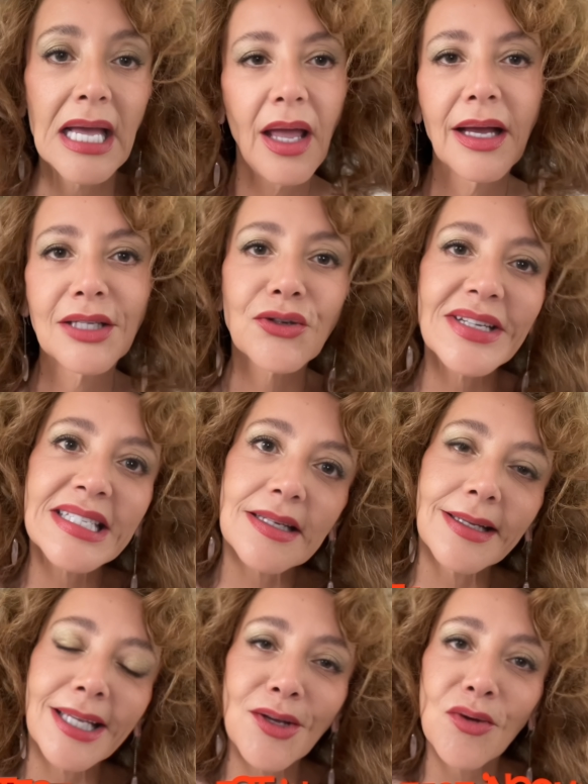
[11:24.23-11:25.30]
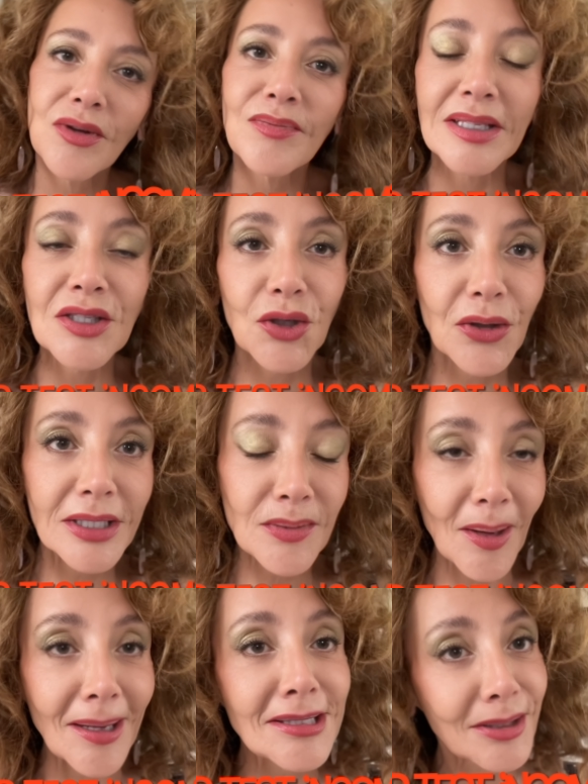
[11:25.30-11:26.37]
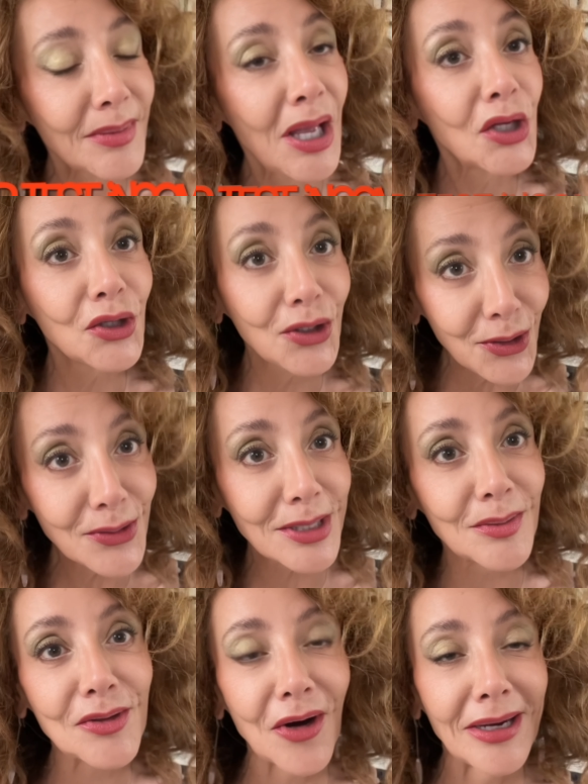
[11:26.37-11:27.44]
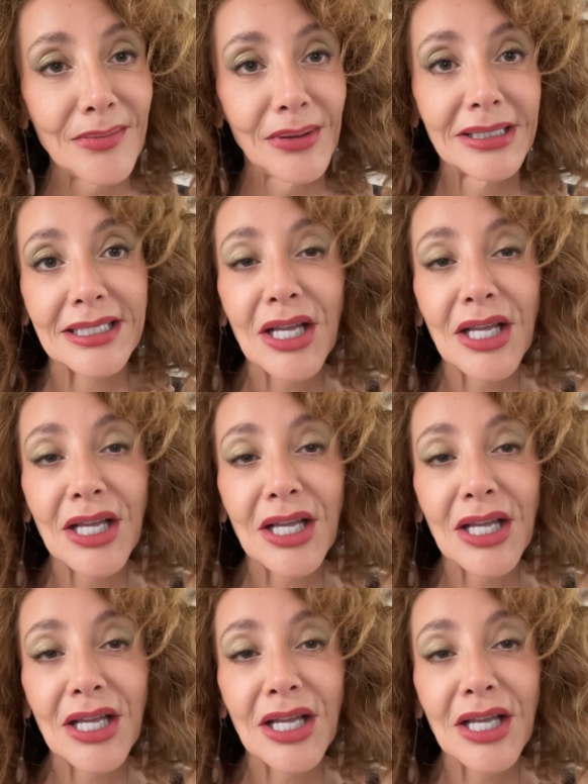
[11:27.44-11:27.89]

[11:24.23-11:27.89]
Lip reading: And recently we've been joined by some new subscribers.